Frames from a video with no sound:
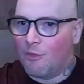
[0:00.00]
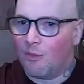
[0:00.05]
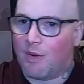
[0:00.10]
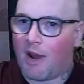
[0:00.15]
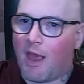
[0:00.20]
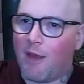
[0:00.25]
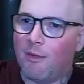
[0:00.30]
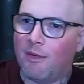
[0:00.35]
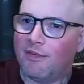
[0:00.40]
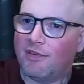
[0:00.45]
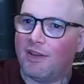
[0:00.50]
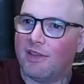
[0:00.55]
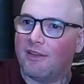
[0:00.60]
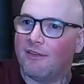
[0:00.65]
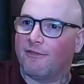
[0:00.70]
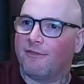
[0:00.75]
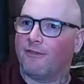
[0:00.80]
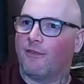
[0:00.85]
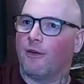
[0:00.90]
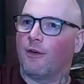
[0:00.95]
When I was in
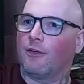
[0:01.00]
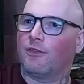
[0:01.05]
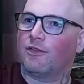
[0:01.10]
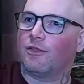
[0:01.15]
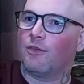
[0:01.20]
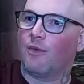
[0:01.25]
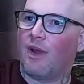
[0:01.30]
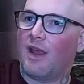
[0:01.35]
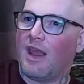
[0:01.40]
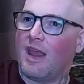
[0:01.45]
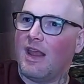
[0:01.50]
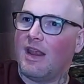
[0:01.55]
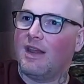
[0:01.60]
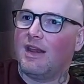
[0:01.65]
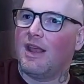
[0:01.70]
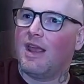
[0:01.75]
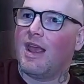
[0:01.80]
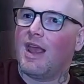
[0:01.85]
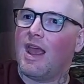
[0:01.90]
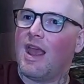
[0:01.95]
the 1st
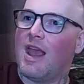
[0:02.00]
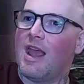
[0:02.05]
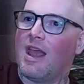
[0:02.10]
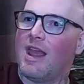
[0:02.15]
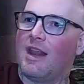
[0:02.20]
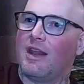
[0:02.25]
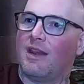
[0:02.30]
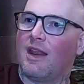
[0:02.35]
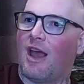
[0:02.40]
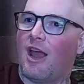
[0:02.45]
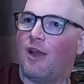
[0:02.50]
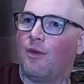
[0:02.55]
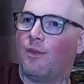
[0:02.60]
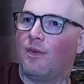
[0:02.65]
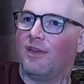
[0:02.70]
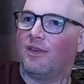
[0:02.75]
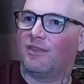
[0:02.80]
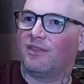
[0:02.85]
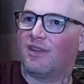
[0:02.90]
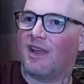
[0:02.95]
grade and I
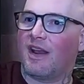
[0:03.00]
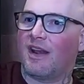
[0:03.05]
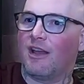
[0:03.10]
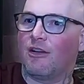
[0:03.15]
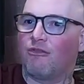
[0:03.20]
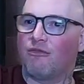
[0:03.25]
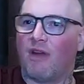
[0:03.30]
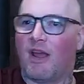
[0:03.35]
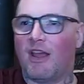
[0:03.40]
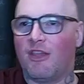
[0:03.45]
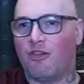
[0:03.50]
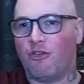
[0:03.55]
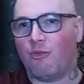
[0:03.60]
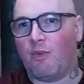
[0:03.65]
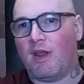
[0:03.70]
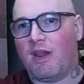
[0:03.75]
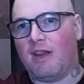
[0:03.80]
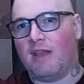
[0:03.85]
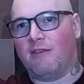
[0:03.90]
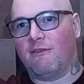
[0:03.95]
was kind of
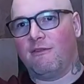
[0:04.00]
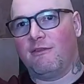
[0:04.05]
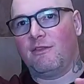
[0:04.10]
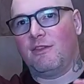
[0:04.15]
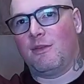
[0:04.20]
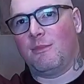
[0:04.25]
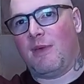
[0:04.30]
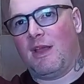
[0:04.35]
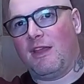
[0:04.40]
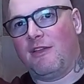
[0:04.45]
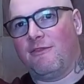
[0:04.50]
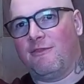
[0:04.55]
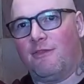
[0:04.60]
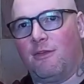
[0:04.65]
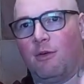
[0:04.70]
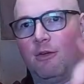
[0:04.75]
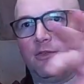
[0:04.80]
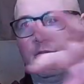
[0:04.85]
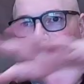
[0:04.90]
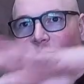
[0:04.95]
graduating to my
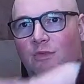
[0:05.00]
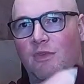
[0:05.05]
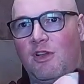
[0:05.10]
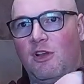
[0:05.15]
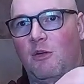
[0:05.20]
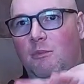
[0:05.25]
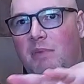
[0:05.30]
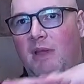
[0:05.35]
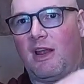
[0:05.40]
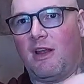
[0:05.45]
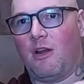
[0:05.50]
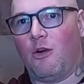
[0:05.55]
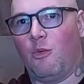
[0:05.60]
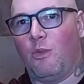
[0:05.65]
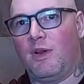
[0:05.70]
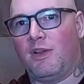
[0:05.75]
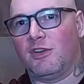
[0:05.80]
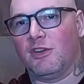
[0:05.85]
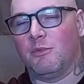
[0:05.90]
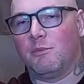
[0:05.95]
first real pair
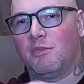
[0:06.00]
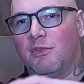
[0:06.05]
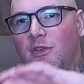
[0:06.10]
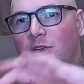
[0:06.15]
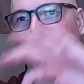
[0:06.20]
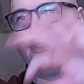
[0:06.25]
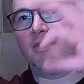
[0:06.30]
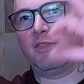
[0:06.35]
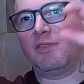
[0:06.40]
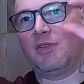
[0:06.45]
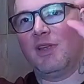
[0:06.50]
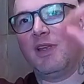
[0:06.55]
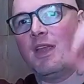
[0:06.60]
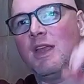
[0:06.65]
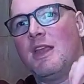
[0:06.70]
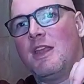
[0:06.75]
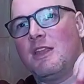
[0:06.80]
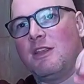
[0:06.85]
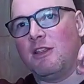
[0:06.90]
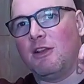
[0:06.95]
of winter boots,
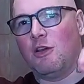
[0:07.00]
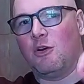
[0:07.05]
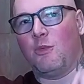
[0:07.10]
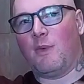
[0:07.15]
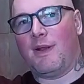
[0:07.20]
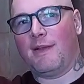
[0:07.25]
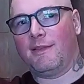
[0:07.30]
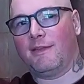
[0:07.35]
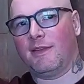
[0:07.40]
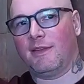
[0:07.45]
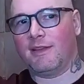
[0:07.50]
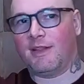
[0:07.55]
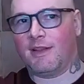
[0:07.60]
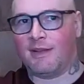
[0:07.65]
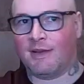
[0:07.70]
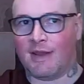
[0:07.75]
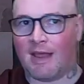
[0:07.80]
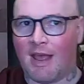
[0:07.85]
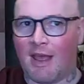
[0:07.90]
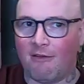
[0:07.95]
ones that
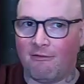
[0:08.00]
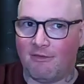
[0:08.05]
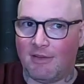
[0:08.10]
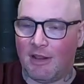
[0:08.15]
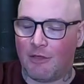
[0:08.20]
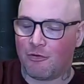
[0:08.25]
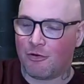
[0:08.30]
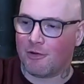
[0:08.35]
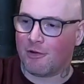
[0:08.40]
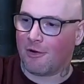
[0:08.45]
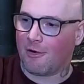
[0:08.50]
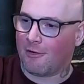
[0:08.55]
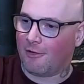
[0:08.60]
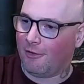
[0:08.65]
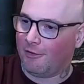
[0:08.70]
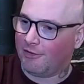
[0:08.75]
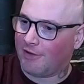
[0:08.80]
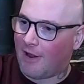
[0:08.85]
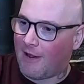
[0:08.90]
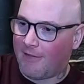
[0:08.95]
didn't have Ninja
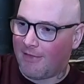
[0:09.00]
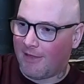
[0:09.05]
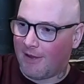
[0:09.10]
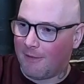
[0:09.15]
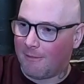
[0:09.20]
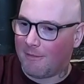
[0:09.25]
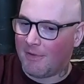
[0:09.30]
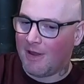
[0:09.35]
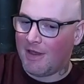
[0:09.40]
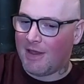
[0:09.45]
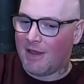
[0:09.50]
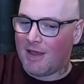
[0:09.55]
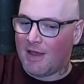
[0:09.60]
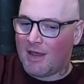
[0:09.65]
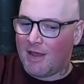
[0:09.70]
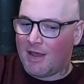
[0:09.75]
Turtles on them,